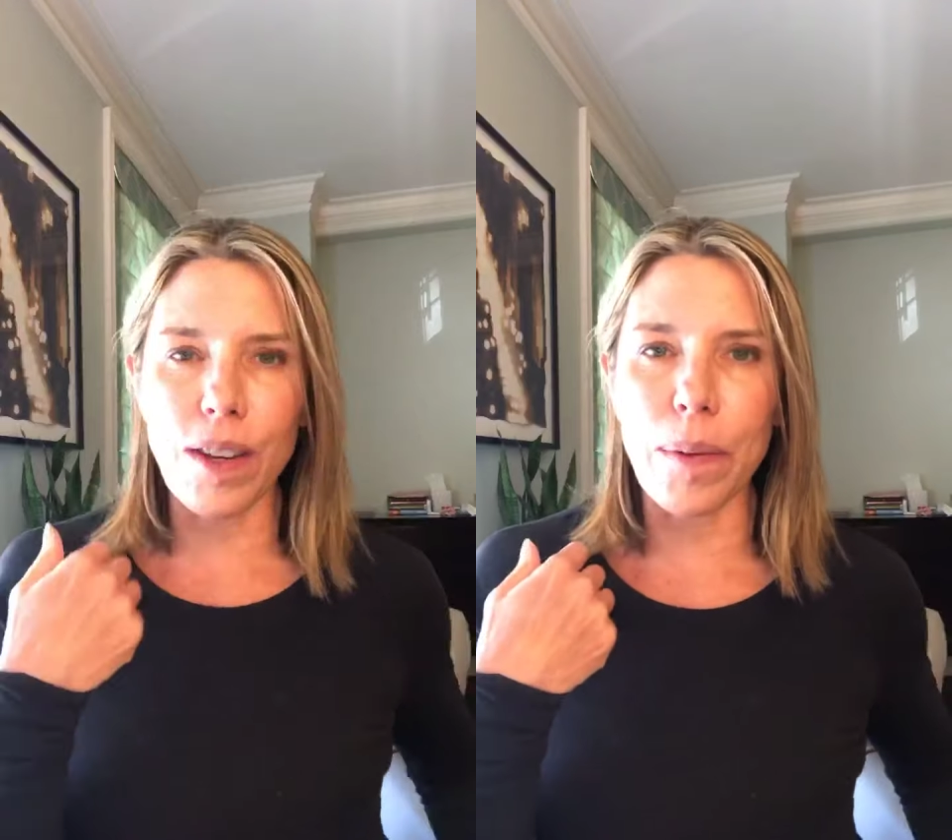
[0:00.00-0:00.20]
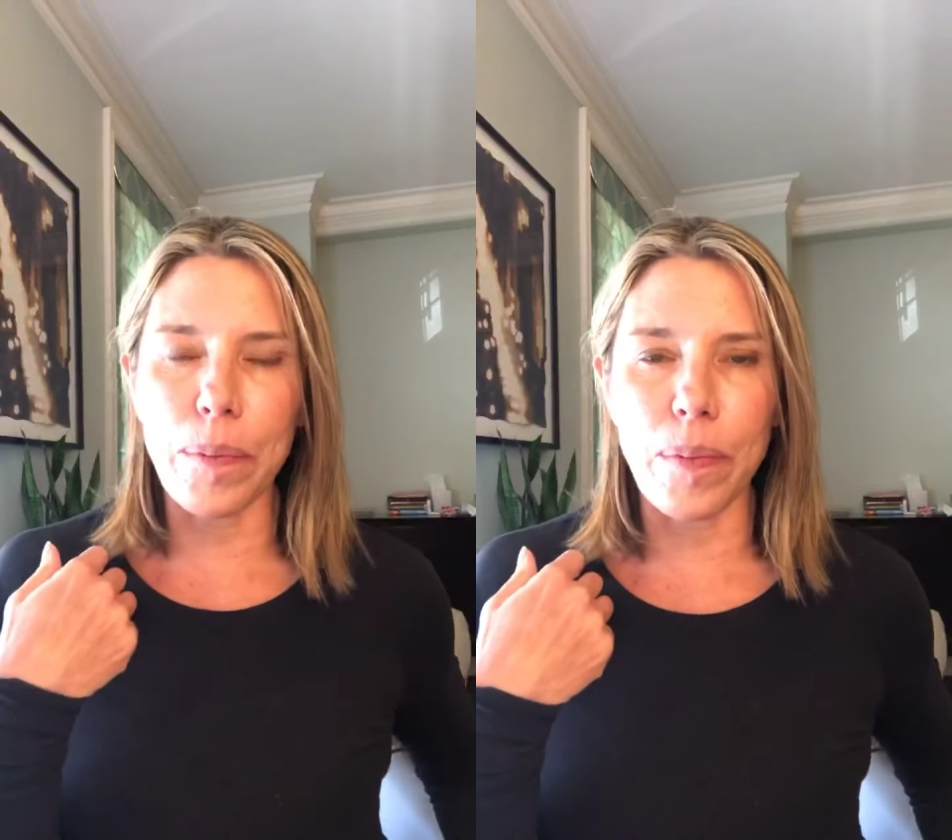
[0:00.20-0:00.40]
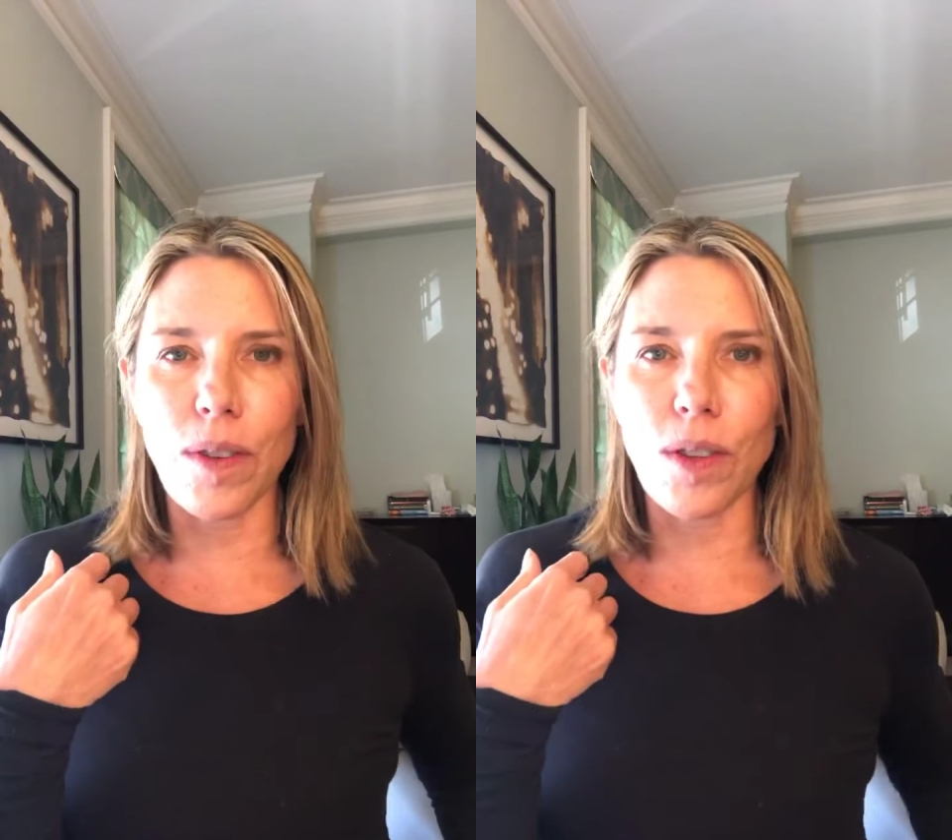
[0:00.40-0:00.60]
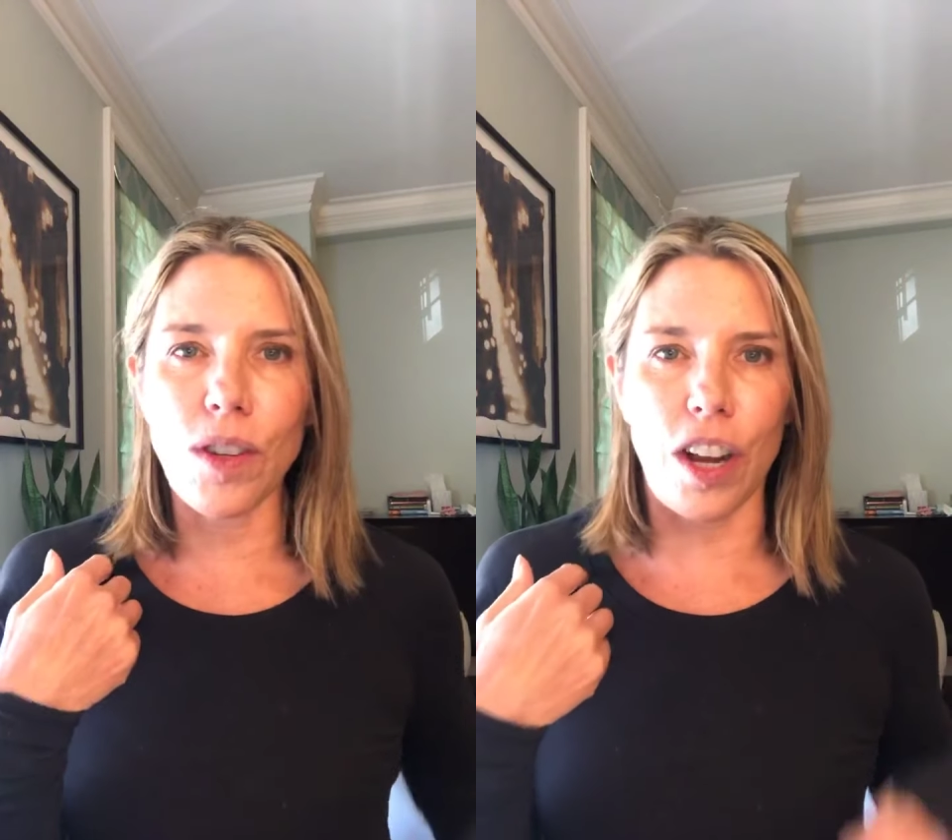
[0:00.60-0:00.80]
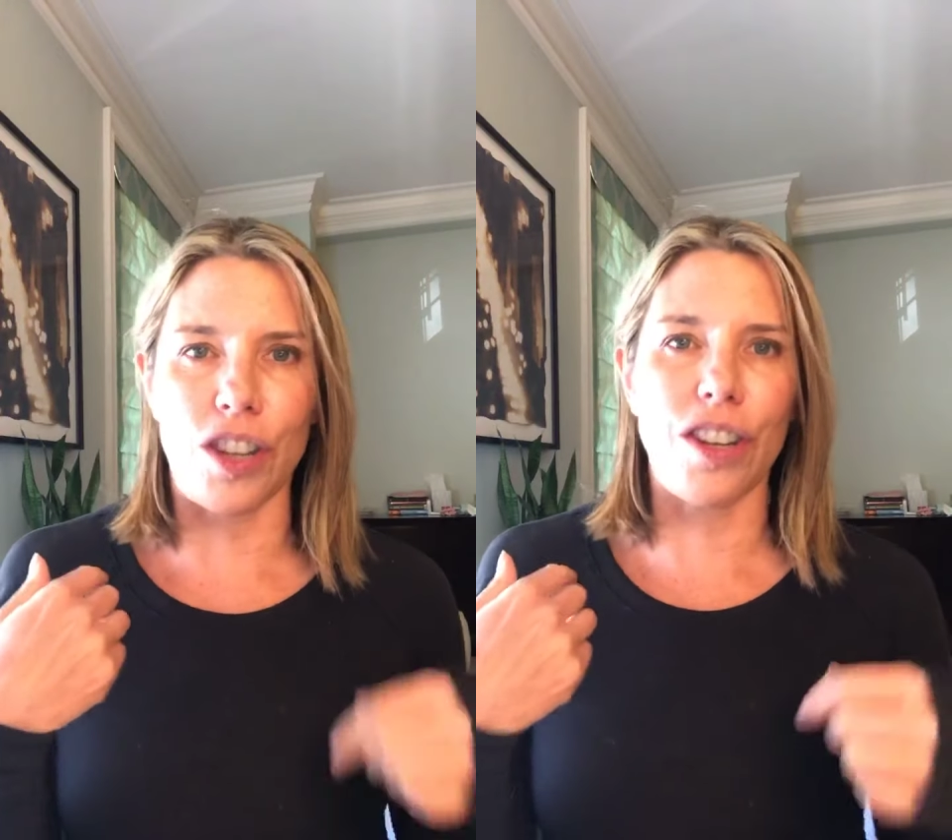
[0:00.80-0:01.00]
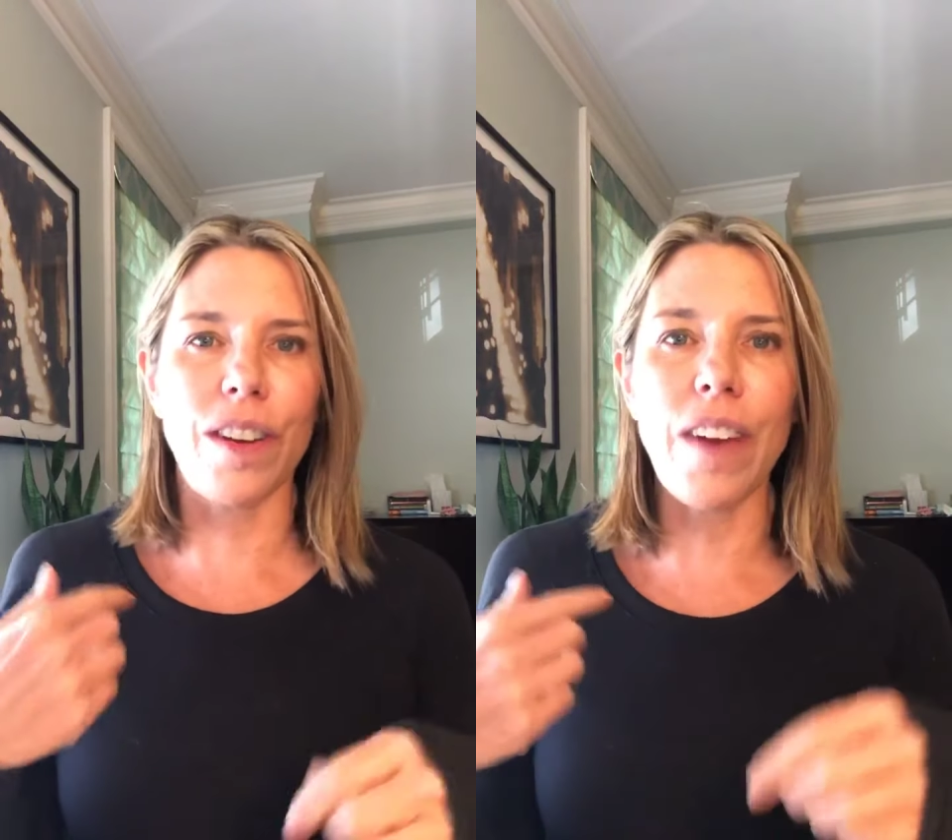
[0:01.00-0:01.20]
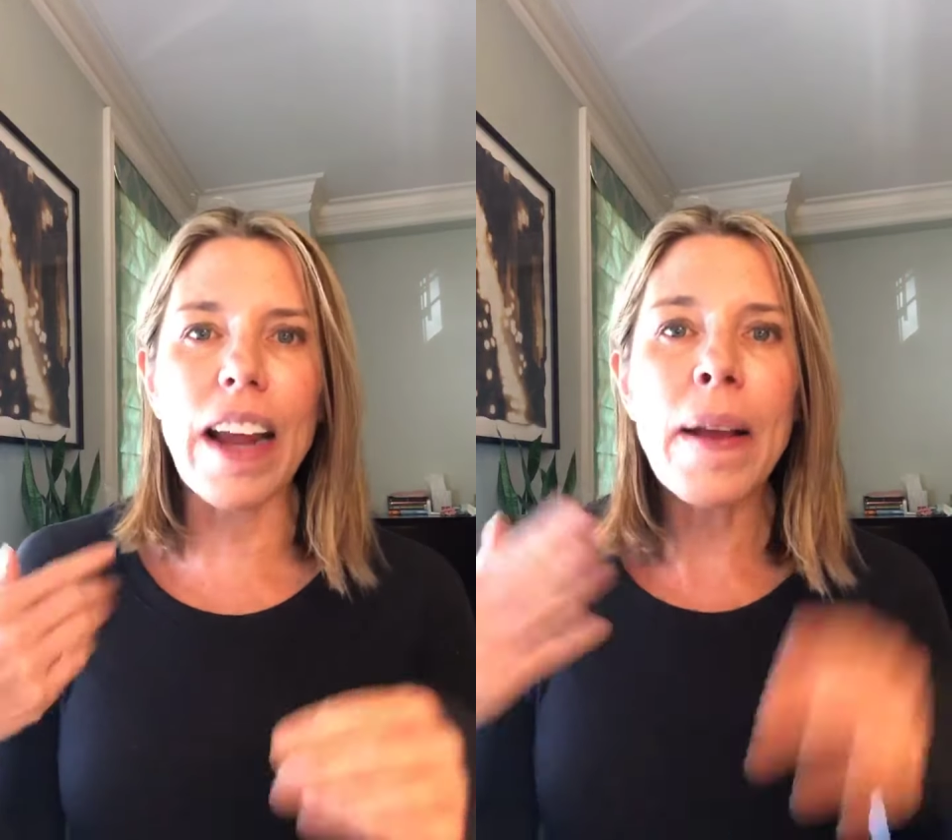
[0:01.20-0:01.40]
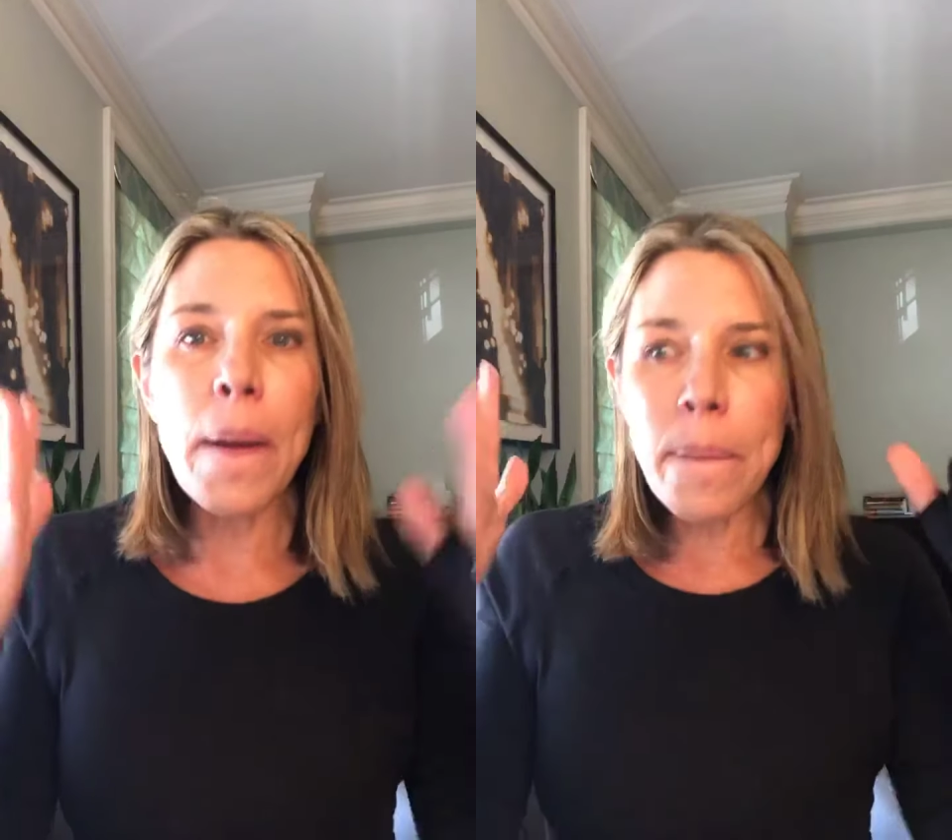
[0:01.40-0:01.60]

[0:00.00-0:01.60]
to tush, right?